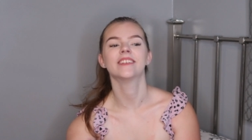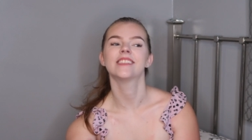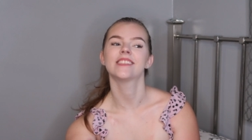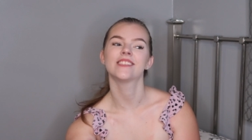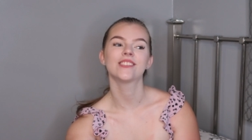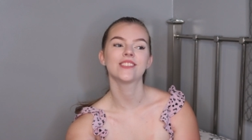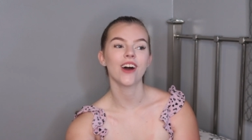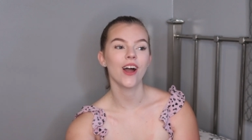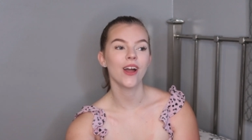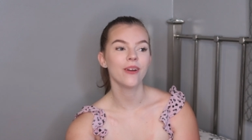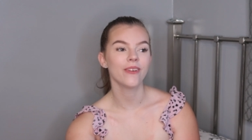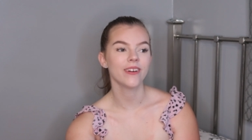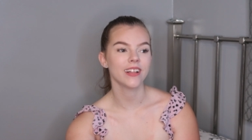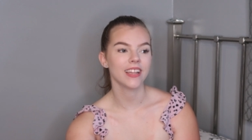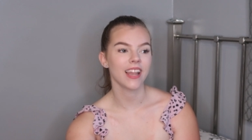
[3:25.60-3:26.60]

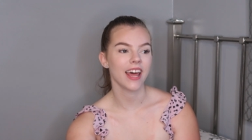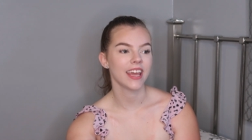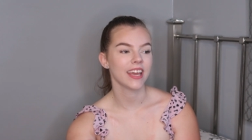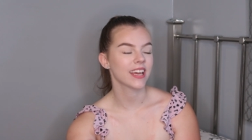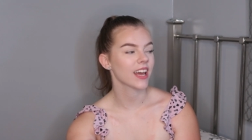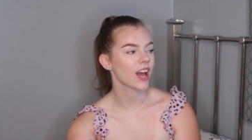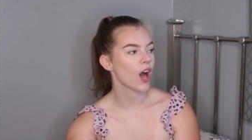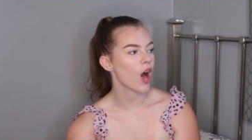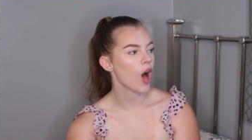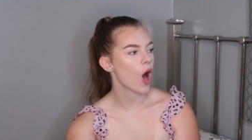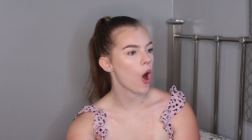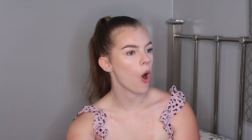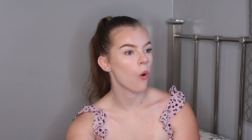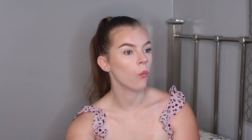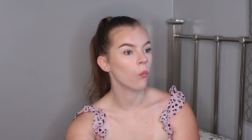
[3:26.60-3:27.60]
so like,
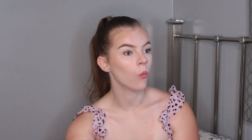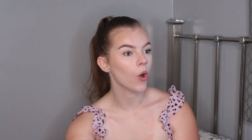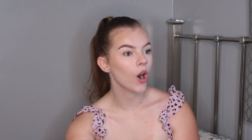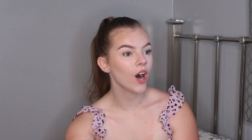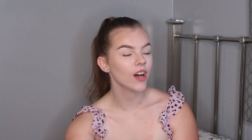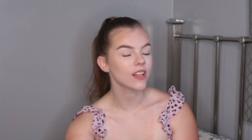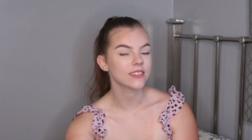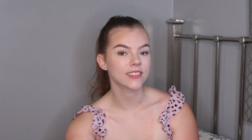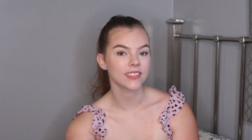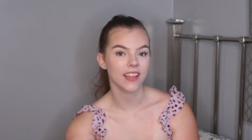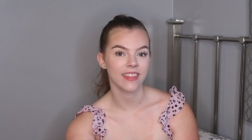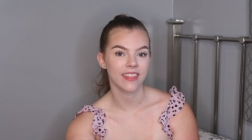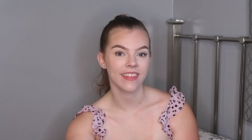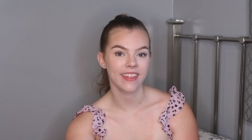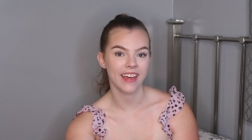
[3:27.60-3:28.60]
what?
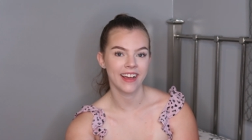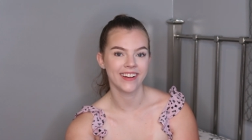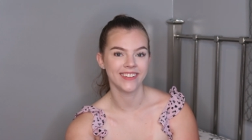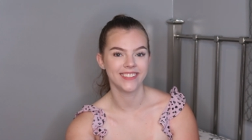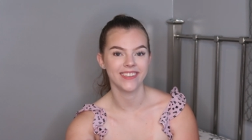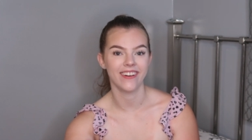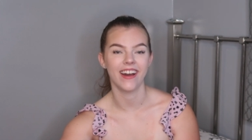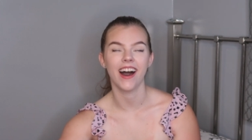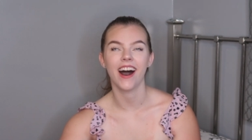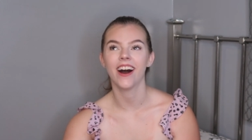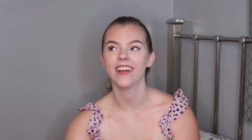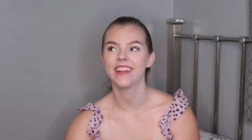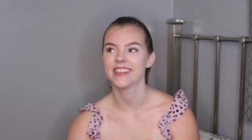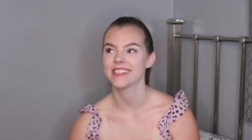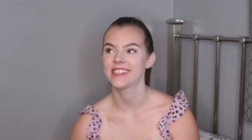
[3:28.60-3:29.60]
That they could do it.
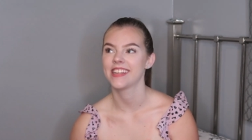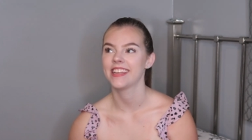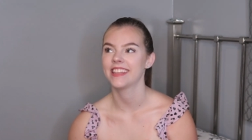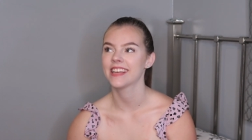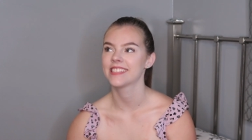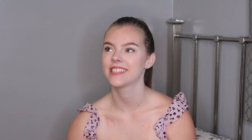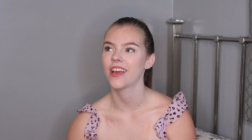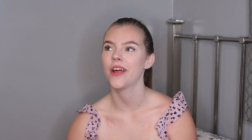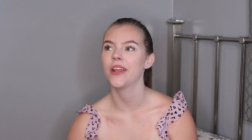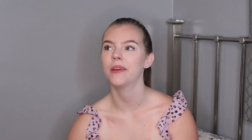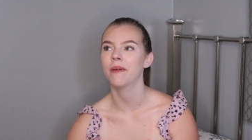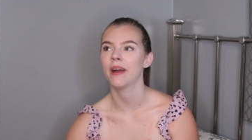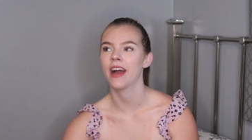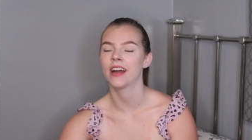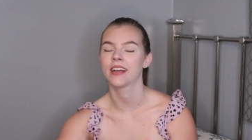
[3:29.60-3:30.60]
Honestly, that's the only
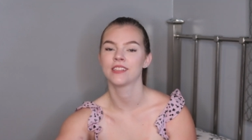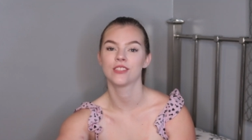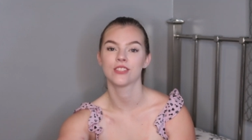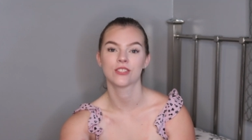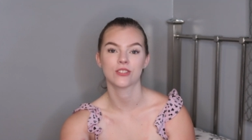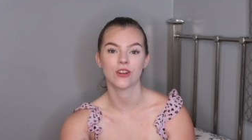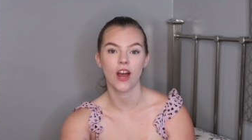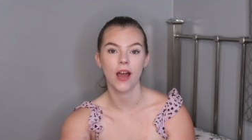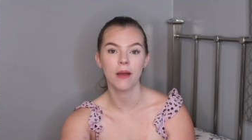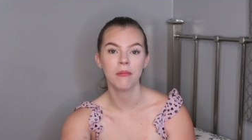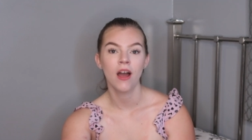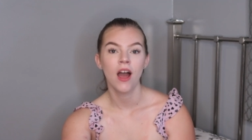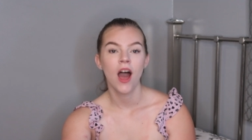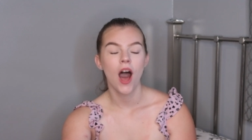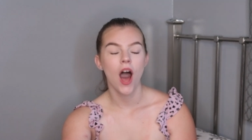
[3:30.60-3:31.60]
way I can describe.
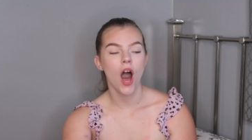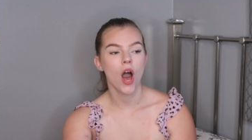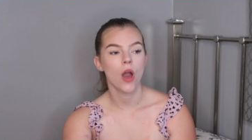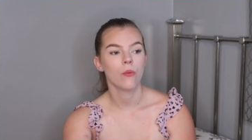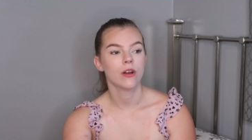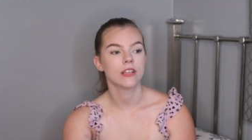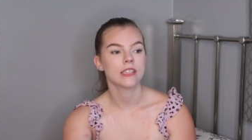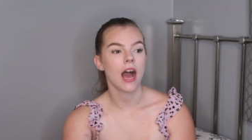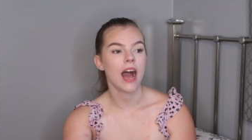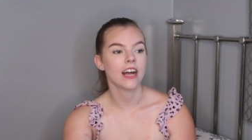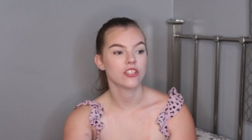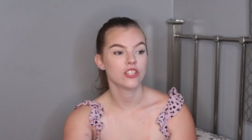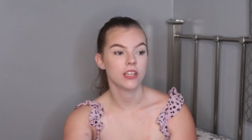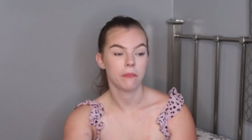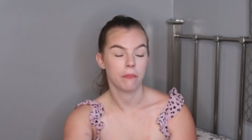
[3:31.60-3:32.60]
I was
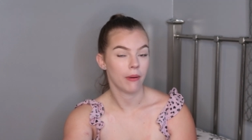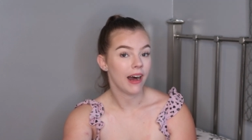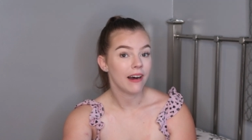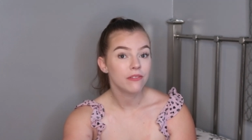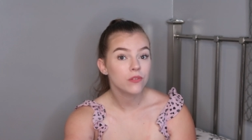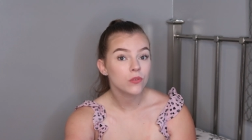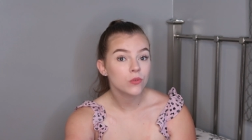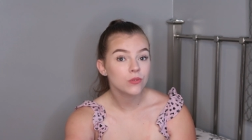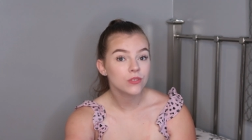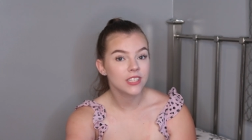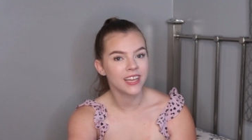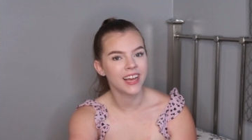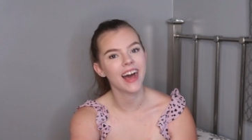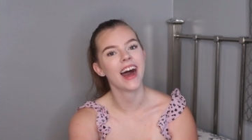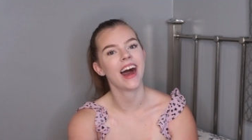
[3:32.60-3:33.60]
actually baffled
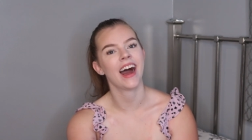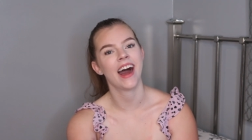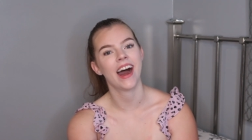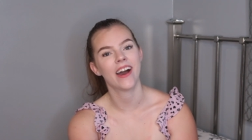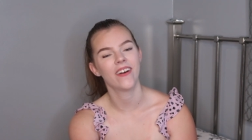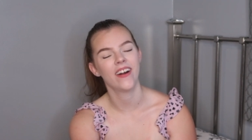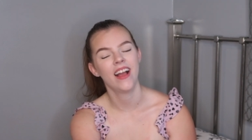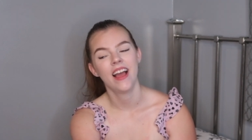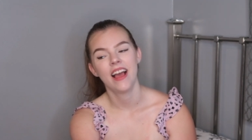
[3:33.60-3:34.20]
at how